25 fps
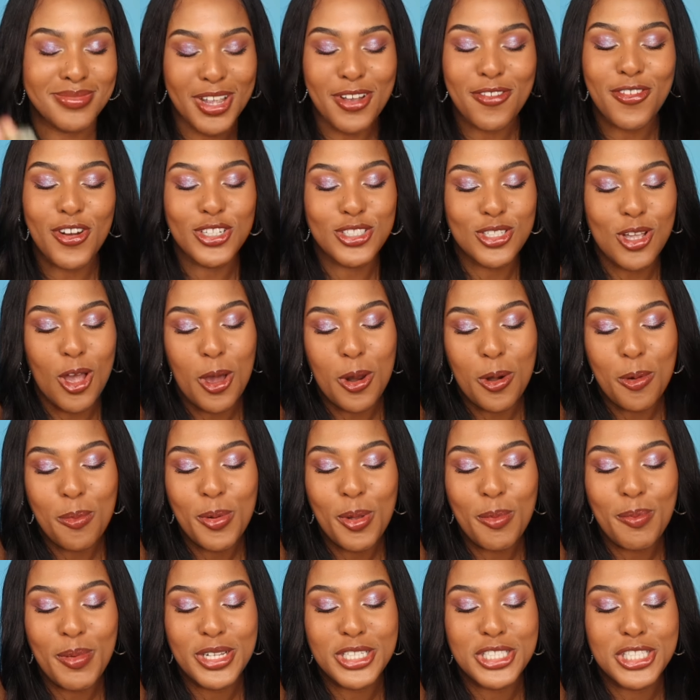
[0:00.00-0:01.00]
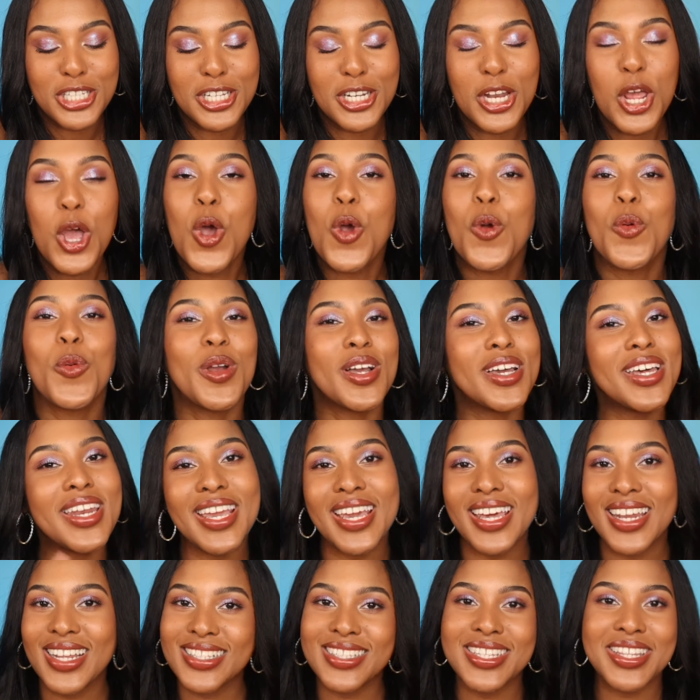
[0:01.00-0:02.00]
First honorable mention. We're gonna
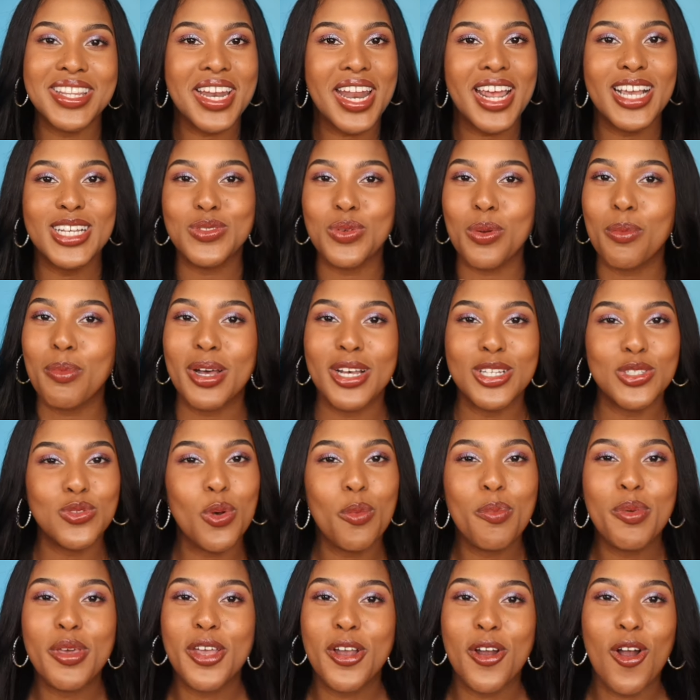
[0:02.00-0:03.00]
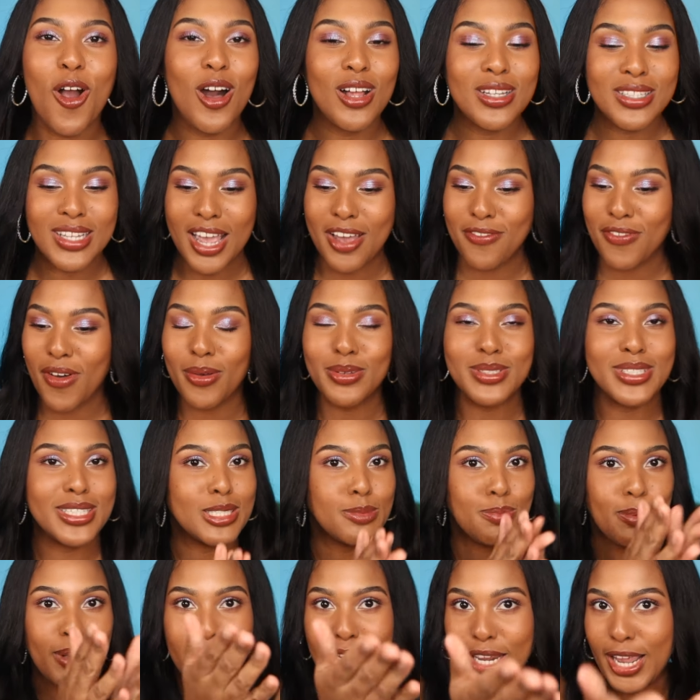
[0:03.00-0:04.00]
get into the next one because we'll be here all day if I was
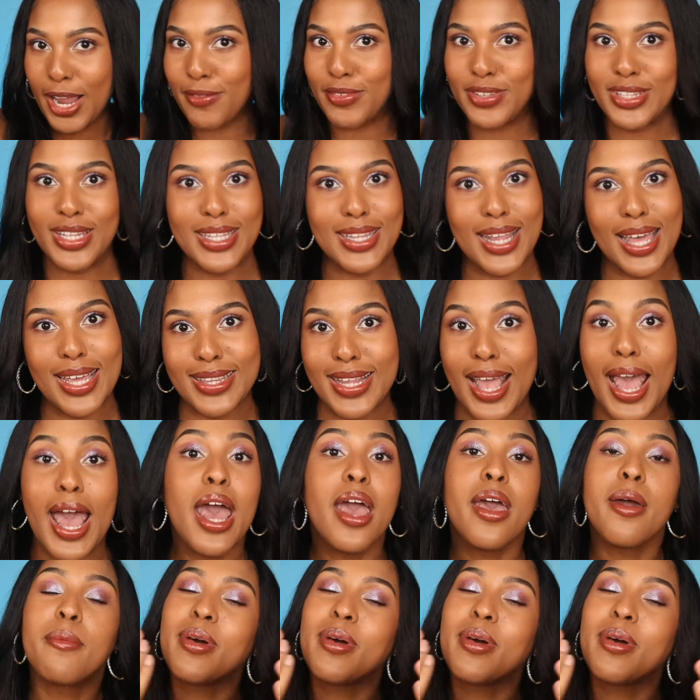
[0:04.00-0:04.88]
explaining everything like that.